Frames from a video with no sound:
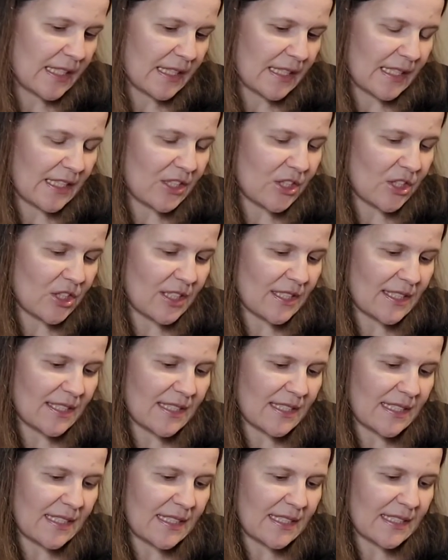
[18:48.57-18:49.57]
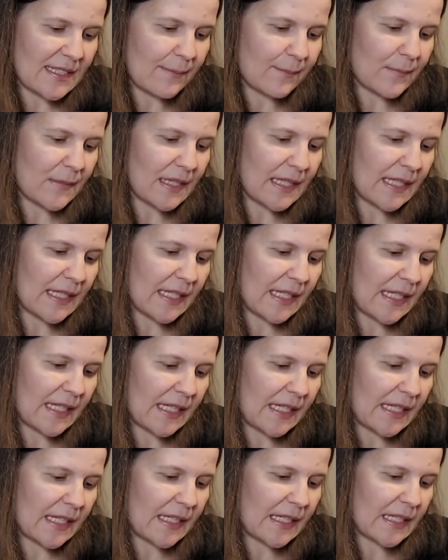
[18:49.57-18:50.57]
Let's just see
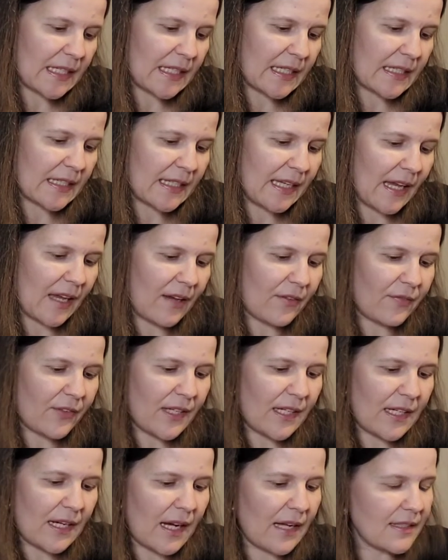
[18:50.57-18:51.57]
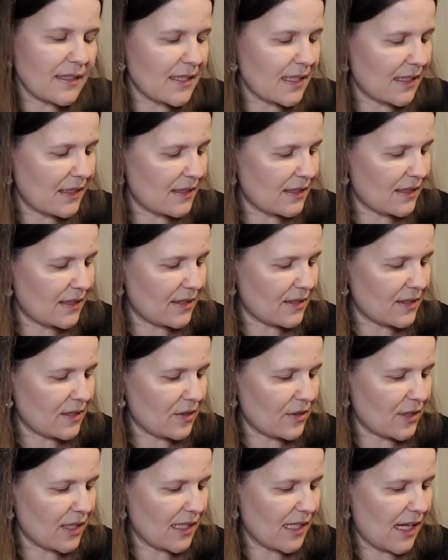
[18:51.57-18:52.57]
something. Caffeine content is
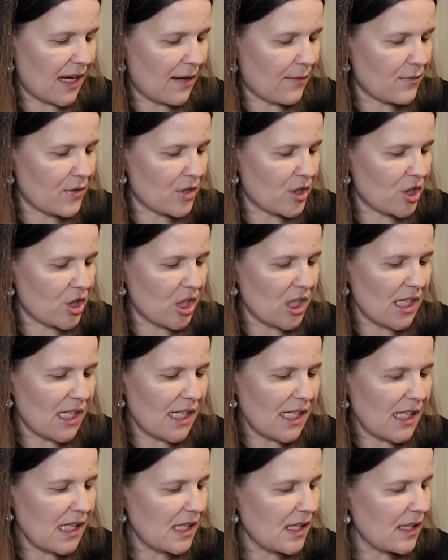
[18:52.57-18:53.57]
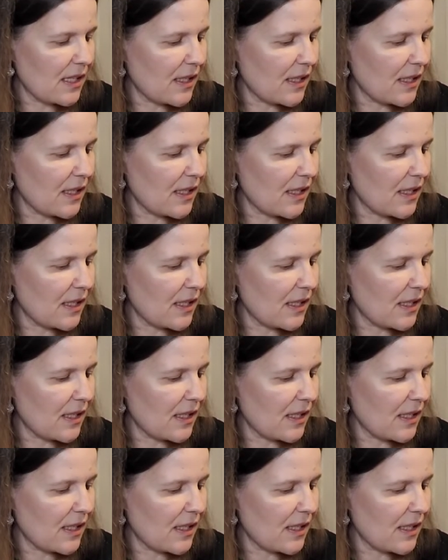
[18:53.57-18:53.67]
30 mg.